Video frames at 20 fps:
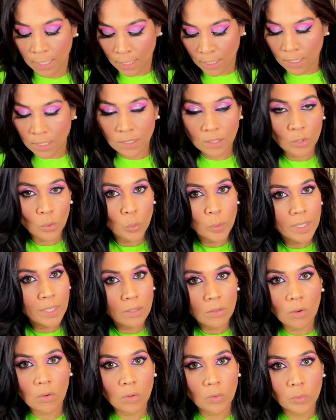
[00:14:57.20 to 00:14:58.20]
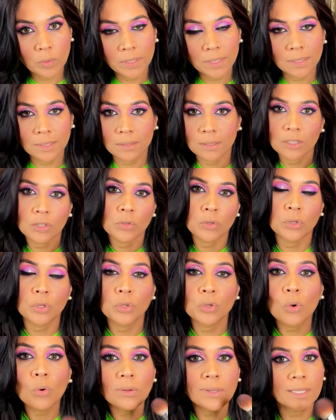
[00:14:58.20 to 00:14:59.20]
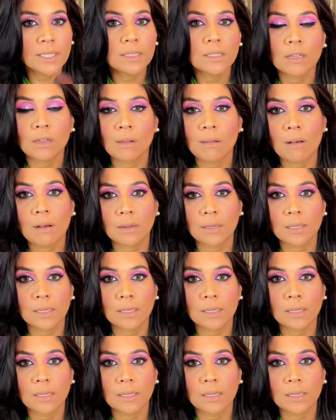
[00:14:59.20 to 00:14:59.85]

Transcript: so we can always, you know, you don't need a lot,